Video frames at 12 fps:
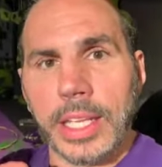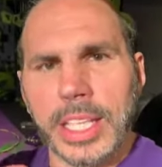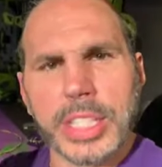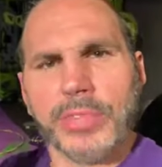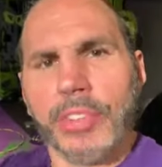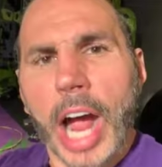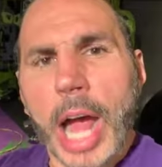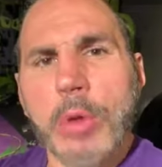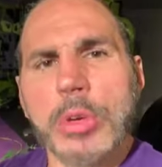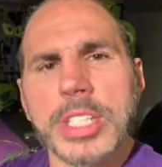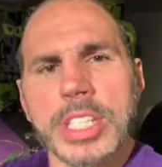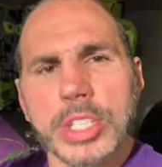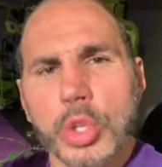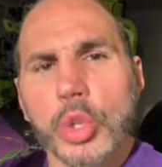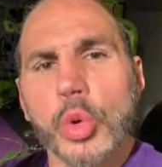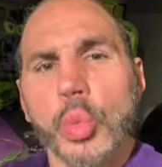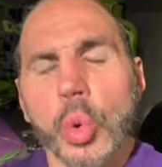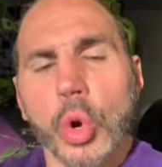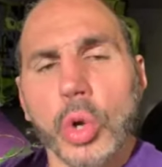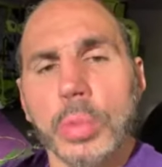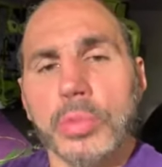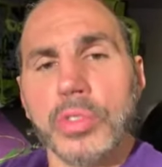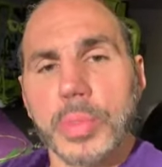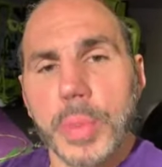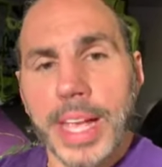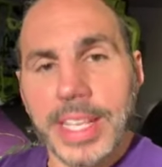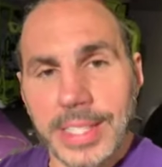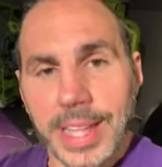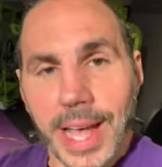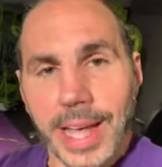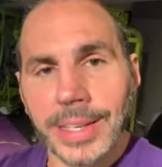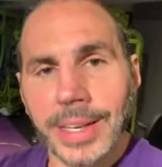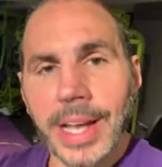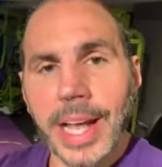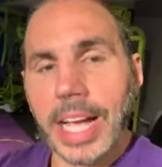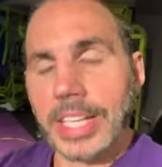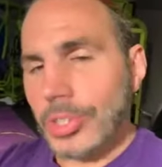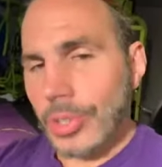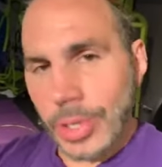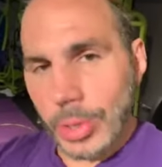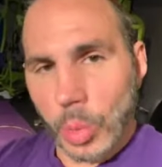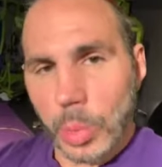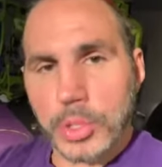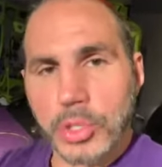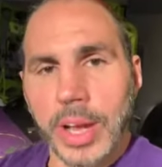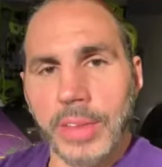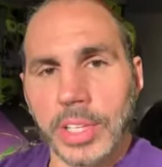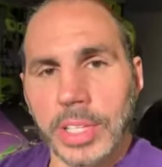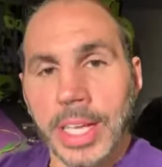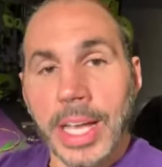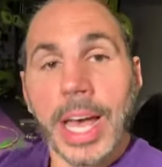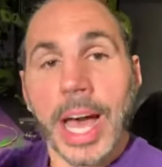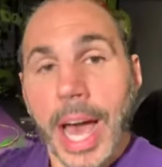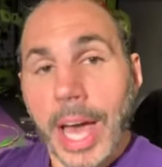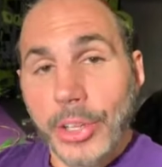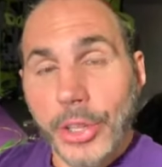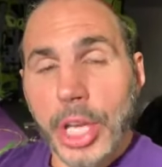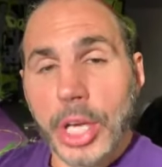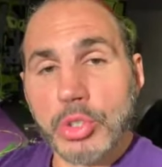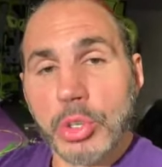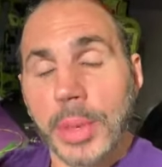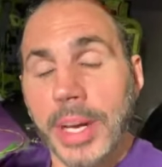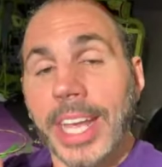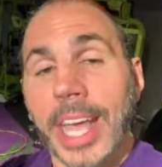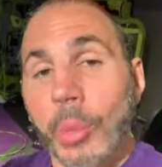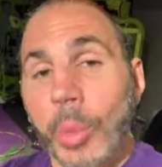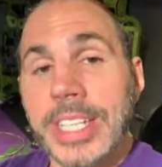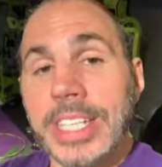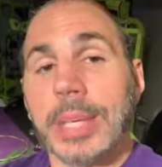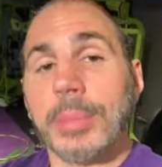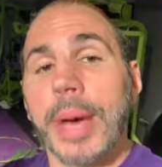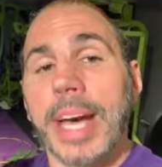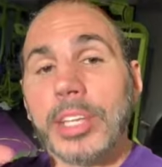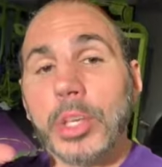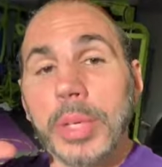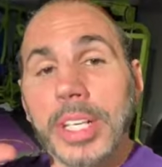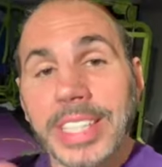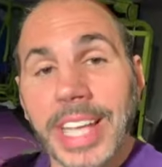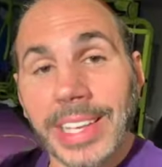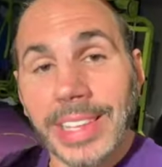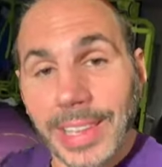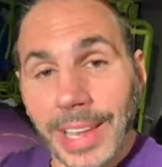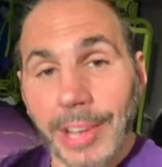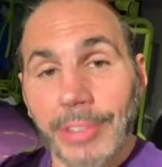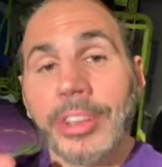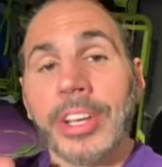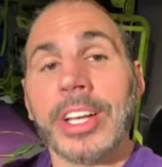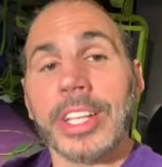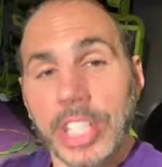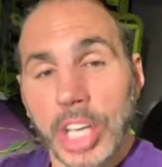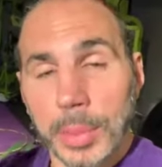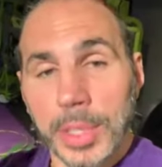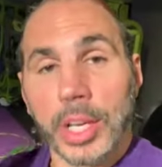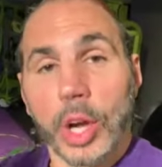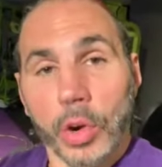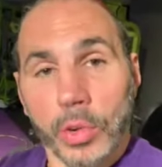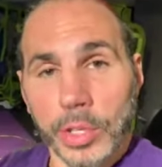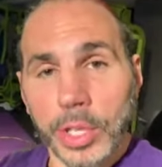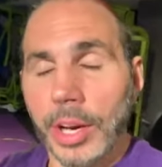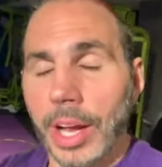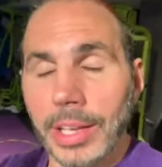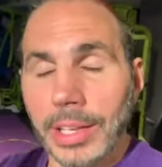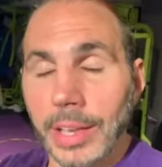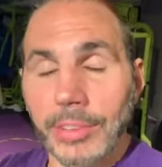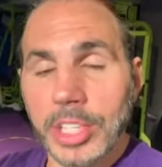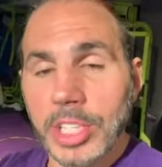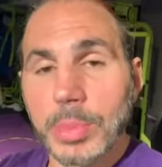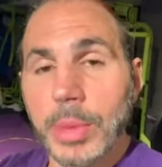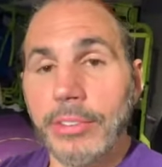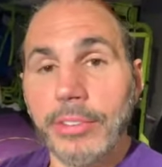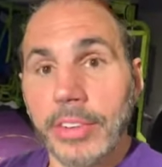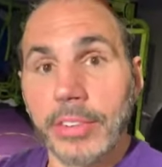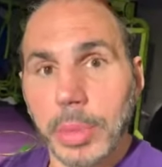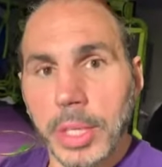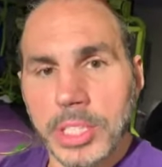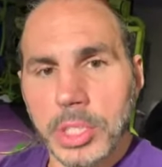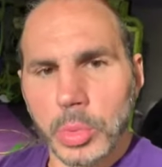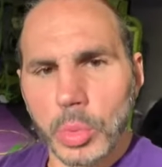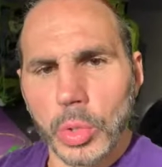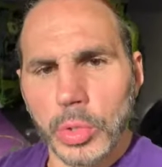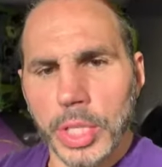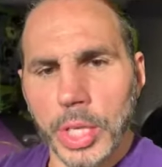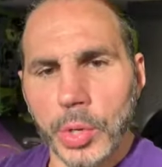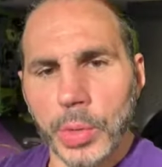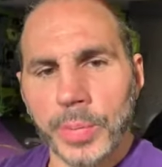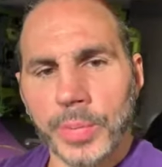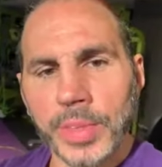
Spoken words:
this virus, until the world moves past that, I certainly won't be traveling out of the country, but I can't wait to get back there because I love coming over there. I love it. It's my favorite place in the world to go.